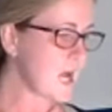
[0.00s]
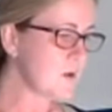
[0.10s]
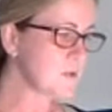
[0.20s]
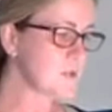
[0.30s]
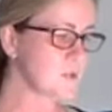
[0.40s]

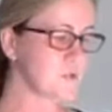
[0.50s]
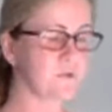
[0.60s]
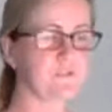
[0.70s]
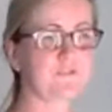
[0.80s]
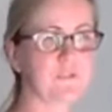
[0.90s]
how do
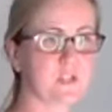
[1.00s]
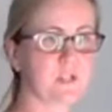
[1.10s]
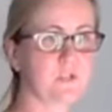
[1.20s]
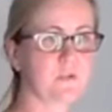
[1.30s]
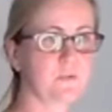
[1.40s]
you
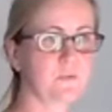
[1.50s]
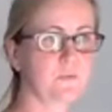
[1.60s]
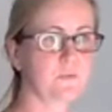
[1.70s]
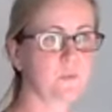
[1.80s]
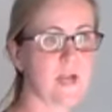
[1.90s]
feel
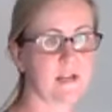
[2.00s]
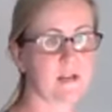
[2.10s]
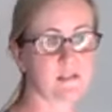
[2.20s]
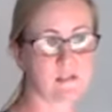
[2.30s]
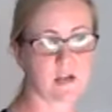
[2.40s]

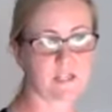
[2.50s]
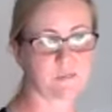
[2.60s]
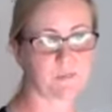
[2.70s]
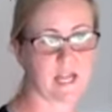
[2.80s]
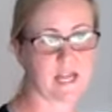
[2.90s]
when a song
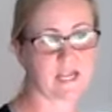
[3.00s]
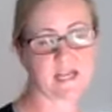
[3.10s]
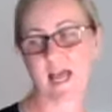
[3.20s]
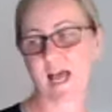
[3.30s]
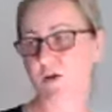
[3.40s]
is playing,
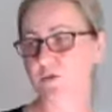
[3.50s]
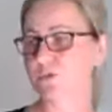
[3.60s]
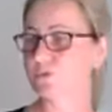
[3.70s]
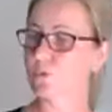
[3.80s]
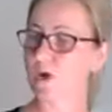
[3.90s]
and how do
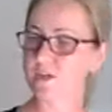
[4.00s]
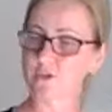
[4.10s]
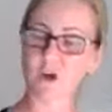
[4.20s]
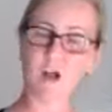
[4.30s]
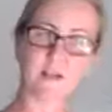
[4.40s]
you want
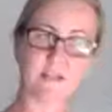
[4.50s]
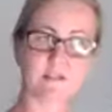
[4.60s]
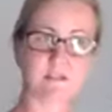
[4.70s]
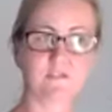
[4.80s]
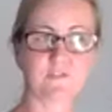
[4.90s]
your
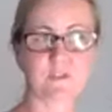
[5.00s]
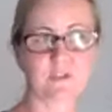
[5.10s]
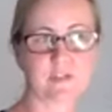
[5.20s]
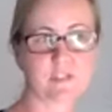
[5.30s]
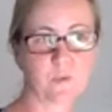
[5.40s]
audience to
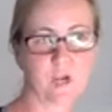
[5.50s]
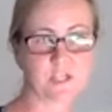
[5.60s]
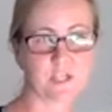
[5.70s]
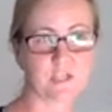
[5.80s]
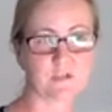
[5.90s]
feel that's
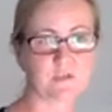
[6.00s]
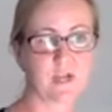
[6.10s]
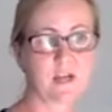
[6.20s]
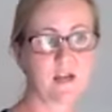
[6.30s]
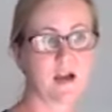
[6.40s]
watching you?
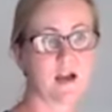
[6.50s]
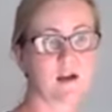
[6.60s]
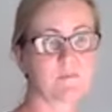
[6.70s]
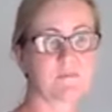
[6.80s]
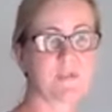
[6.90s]

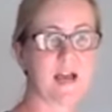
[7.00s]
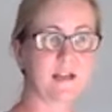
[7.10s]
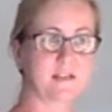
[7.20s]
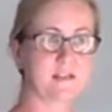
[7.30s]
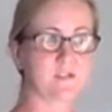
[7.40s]

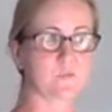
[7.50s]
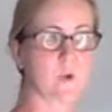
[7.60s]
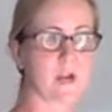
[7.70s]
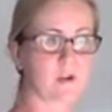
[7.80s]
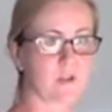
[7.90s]
That is
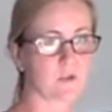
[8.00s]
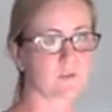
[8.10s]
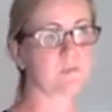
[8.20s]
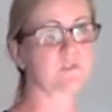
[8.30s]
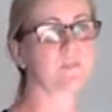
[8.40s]
where
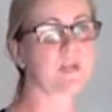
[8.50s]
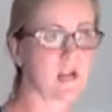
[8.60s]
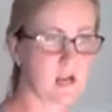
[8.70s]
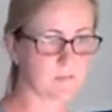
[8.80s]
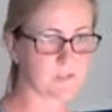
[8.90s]
your movement
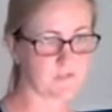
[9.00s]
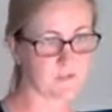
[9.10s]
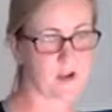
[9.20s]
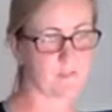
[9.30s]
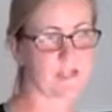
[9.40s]
comes
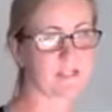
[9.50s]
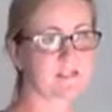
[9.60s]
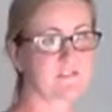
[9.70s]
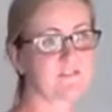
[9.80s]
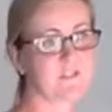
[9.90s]
from.
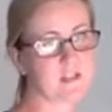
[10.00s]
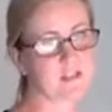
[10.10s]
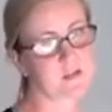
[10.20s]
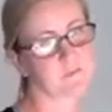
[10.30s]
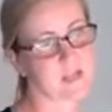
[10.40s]
It's
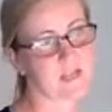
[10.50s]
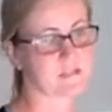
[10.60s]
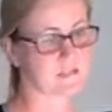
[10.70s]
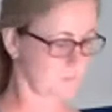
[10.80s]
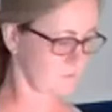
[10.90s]

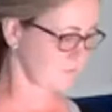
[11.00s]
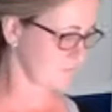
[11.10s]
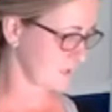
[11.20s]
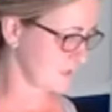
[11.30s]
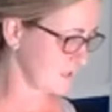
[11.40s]
feeling-based
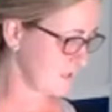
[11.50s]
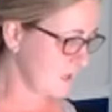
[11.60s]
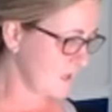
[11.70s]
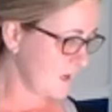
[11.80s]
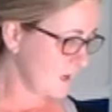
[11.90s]
movement.
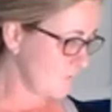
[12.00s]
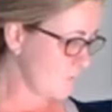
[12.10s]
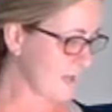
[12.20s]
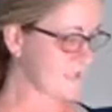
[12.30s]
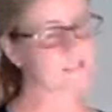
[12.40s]

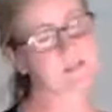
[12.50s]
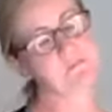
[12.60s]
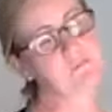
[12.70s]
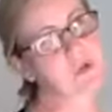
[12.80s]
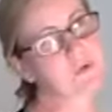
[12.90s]
What
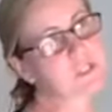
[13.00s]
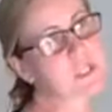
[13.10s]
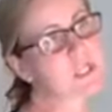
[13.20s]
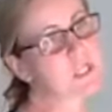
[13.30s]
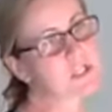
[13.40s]

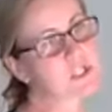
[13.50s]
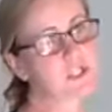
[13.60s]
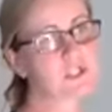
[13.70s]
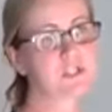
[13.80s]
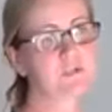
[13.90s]
music
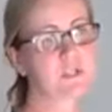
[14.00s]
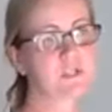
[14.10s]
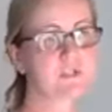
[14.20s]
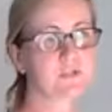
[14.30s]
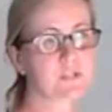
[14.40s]
should you
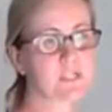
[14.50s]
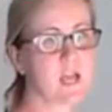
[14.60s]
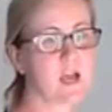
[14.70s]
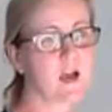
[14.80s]
use?